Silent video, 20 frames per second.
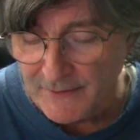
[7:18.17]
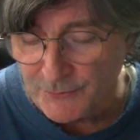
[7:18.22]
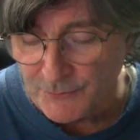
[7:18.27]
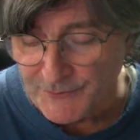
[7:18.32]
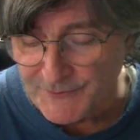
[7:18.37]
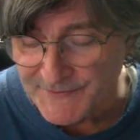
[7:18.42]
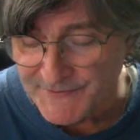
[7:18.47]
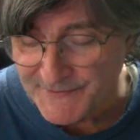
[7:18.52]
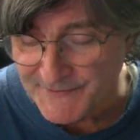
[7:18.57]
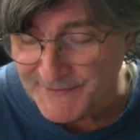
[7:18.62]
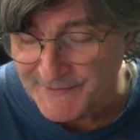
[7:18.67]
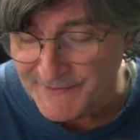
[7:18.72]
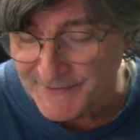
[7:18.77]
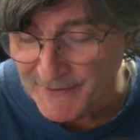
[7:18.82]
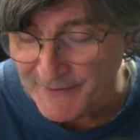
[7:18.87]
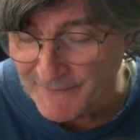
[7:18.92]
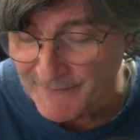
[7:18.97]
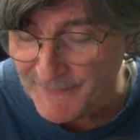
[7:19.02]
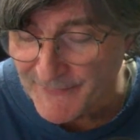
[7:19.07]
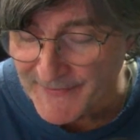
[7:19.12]
Receipt
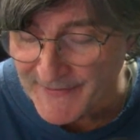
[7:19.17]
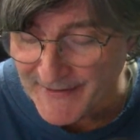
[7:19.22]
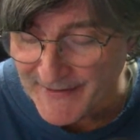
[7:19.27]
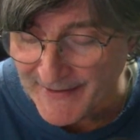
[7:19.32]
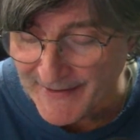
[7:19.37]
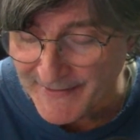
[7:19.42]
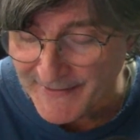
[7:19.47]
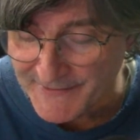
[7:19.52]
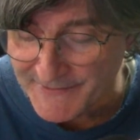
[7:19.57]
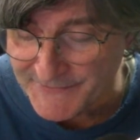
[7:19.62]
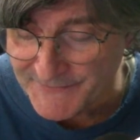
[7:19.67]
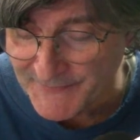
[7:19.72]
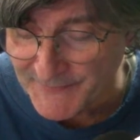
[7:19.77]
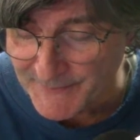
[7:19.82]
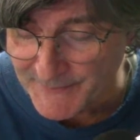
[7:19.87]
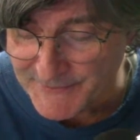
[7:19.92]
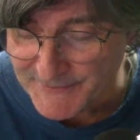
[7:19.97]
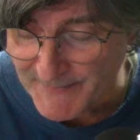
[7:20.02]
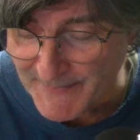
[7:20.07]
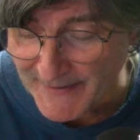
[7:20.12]
of the
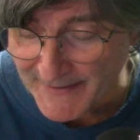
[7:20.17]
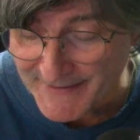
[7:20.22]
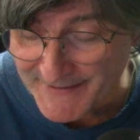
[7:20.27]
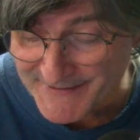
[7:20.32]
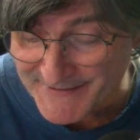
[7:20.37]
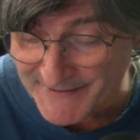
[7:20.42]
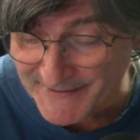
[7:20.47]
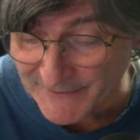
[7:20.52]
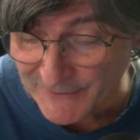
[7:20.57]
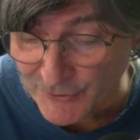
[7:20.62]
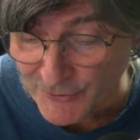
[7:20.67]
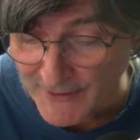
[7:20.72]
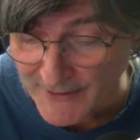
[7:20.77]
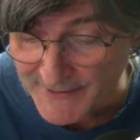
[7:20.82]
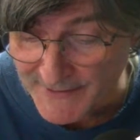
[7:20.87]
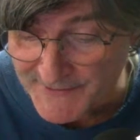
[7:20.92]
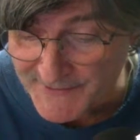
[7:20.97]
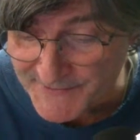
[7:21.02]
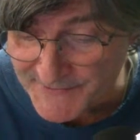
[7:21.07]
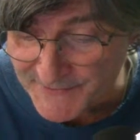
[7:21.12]
ASV's magazine
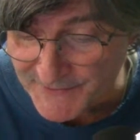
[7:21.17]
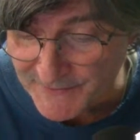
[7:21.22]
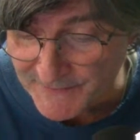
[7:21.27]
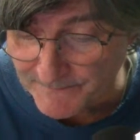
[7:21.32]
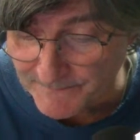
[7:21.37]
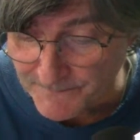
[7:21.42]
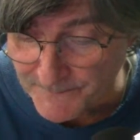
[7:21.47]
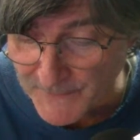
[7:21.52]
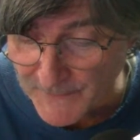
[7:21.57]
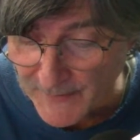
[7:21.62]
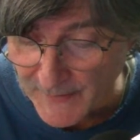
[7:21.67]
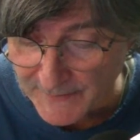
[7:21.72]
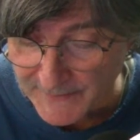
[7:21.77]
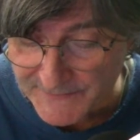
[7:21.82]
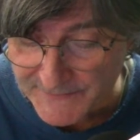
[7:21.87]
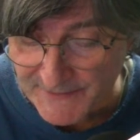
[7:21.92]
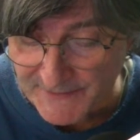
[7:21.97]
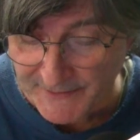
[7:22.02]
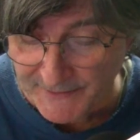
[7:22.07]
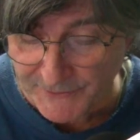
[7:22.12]
Crux,
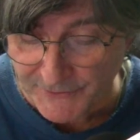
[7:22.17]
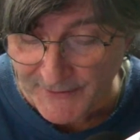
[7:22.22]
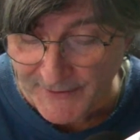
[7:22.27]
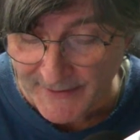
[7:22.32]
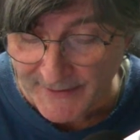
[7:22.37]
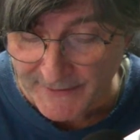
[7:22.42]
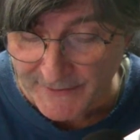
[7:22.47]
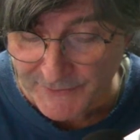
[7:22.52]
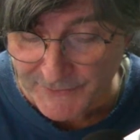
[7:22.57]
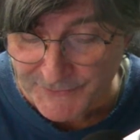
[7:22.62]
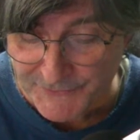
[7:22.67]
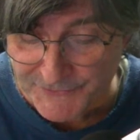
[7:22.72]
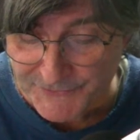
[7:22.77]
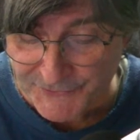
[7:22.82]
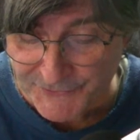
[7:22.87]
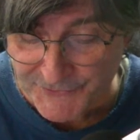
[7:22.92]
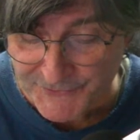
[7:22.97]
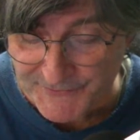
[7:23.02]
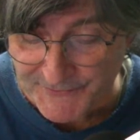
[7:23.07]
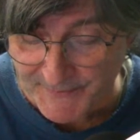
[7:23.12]
containing articles,
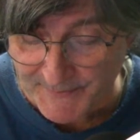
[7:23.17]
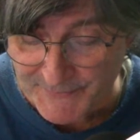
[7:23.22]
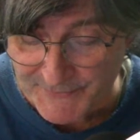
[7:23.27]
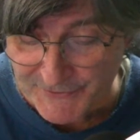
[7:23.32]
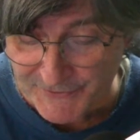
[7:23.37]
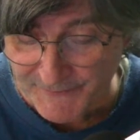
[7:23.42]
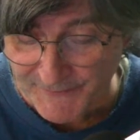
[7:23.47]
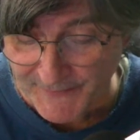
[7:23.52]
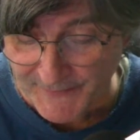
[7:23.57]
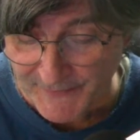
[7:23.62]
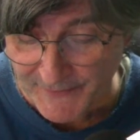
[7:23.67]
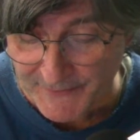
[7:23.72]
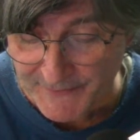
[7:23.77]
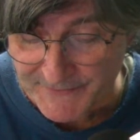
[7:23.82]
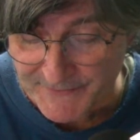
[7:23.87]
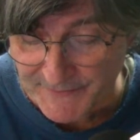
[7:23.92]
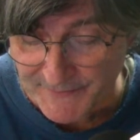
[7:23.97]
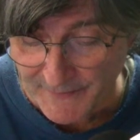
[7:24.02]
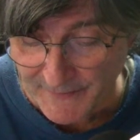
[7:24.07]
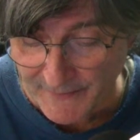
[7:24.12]
news and observing
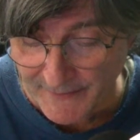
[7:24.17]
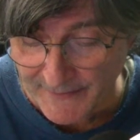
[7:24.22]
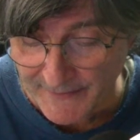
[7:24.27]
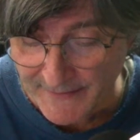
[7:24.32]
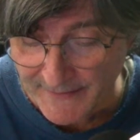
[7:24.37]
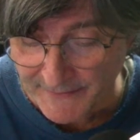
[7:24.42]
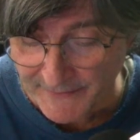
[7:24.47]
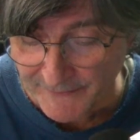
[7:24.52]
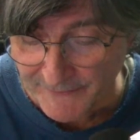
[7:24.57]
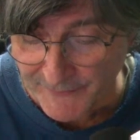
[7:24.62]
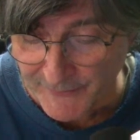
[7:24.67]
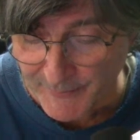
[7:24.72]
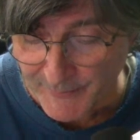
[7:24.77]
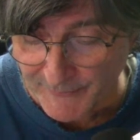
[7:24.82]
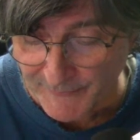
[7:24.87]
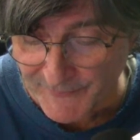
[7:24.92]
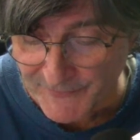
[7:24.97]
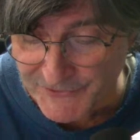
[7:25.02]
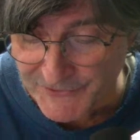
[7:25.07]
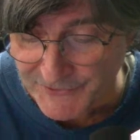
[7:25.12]
notes and the like, and the free
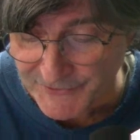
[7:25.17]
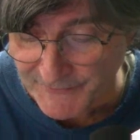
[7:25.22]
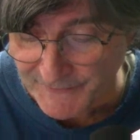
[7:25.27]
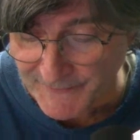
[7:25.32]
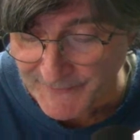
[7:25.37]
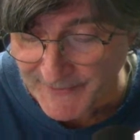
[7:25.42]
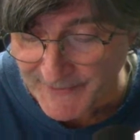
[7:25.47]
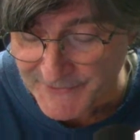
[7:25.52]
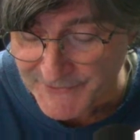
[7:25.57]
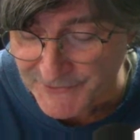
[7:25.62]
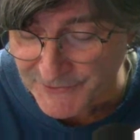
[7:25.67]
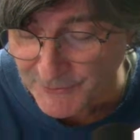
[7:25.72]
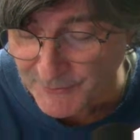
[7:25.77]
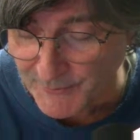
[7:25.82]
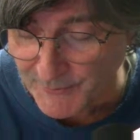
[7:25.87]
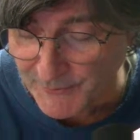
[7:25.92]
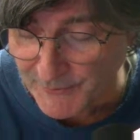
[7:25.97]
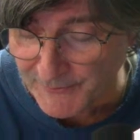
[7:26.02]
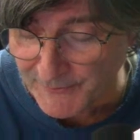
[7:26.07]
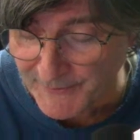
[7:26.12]
provision of the
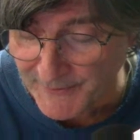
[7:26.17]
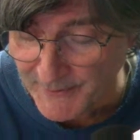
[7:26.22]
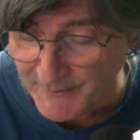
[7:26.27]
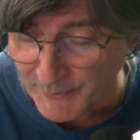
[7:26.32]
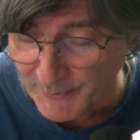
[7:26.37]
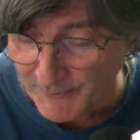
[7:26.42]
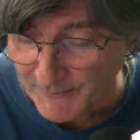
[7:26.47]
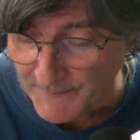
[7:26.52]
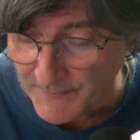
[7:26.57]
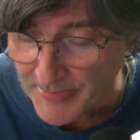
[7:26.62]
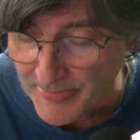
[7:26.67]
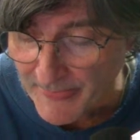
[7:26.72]
Astronomical Yearbook.